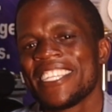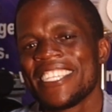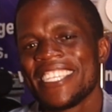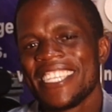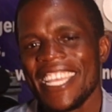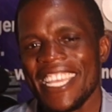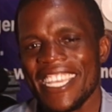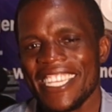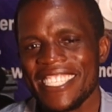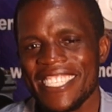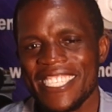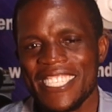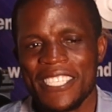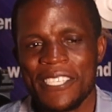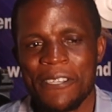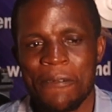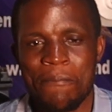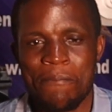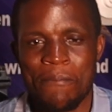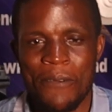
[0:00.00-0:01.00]

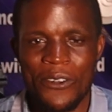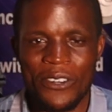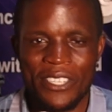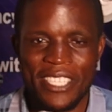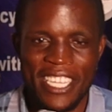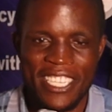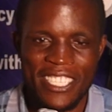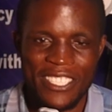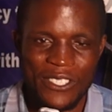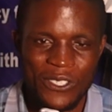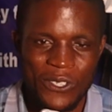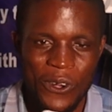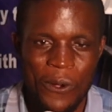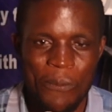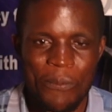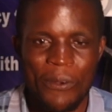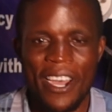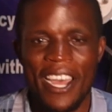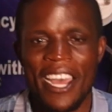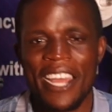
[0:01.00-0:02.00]
Next, molten
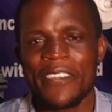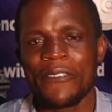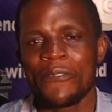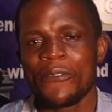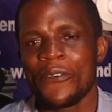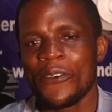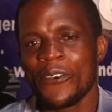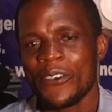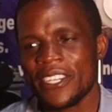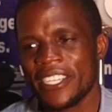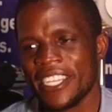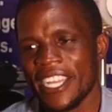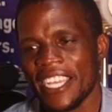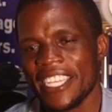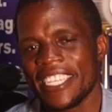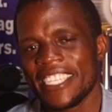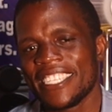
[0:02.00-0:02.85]
soap and water